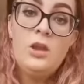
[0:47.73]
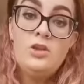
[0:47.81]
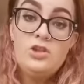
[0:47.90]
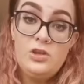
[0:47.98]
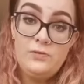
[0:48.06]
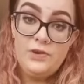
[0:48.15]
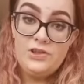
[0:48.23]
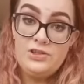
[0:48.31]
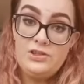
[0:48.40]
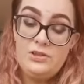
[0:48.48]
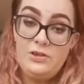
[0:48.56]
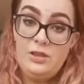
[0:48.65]
So the
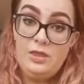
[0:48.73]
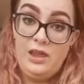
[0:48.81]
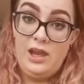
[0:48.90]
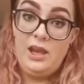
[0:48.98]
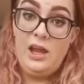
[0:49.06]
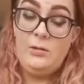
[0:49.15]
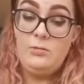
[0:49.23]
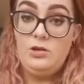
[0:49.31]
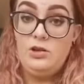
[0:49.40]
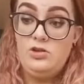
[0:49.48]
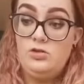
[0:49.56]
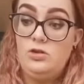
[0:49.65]
first thing I'm going
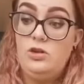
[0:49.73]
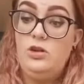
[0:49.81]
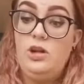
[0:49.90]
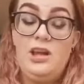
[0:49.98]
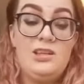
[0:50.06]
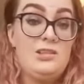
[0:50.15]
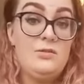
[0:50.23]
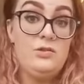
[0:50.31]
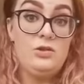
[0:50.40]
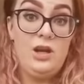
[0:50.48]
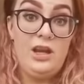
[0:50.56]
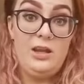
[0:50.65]
to show you is a
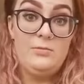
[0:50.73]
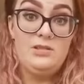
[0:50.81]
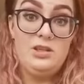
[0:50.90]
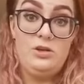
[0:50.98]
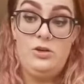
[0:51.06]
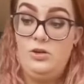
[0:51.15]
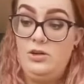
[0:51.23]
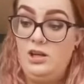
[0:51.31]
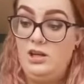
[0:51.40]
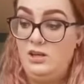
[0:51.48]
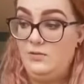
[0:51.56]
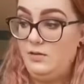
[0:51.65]
few items that you're going to
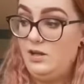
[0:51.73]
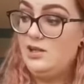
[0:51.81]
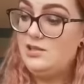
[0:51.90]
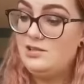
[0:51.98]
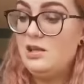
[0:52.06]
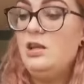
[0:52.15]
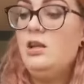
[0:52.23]
need for this.